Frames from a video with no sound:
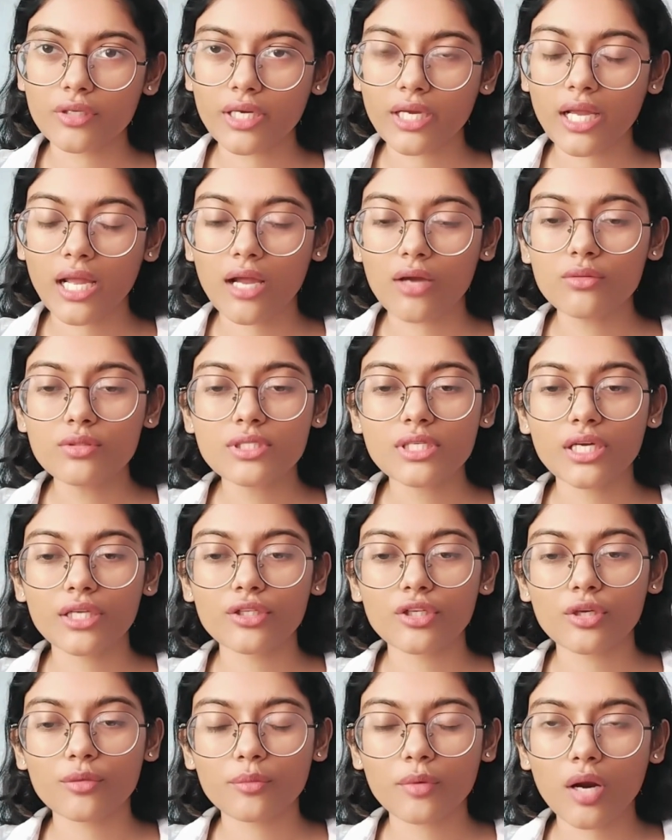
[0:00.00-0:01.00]
account and
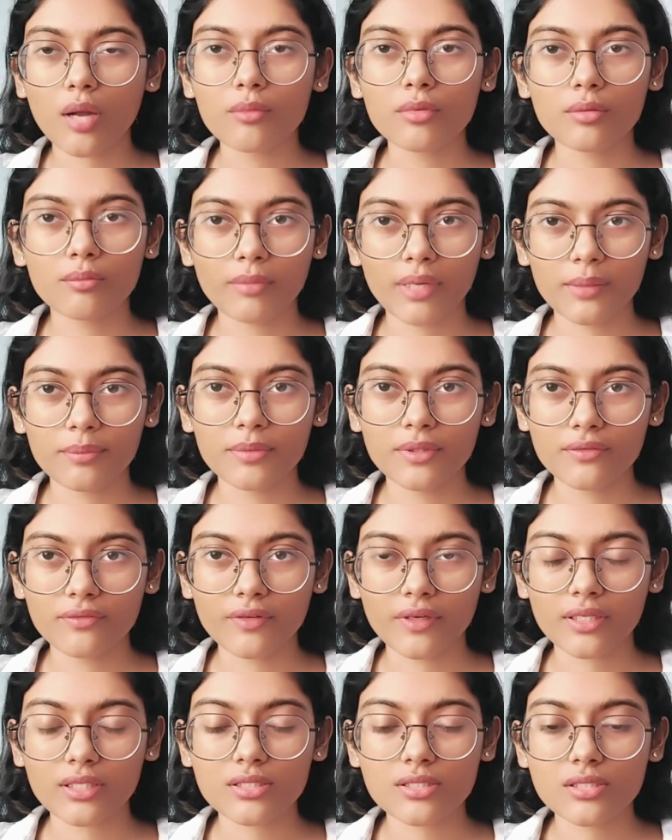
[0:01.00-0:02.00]
your problem might be
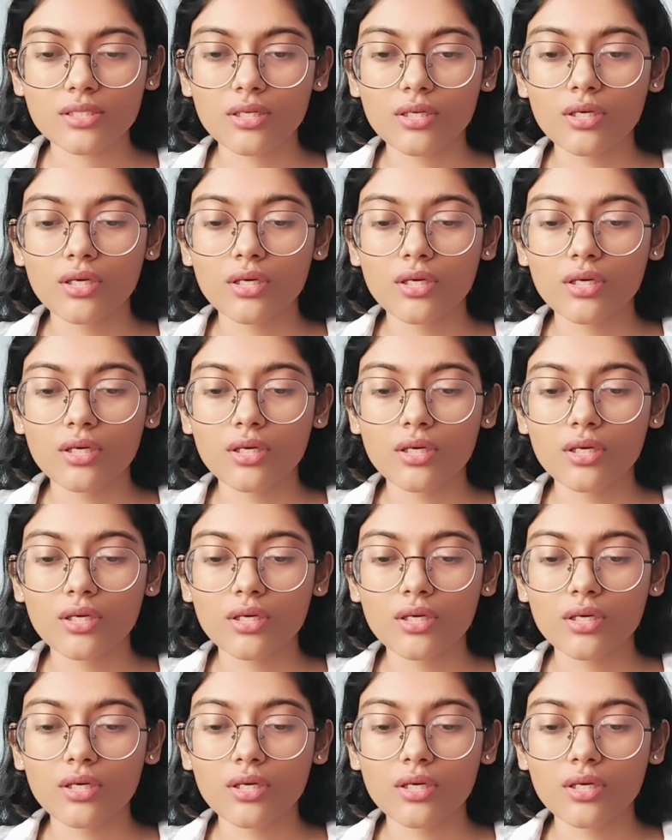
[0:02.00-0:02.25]
fixed.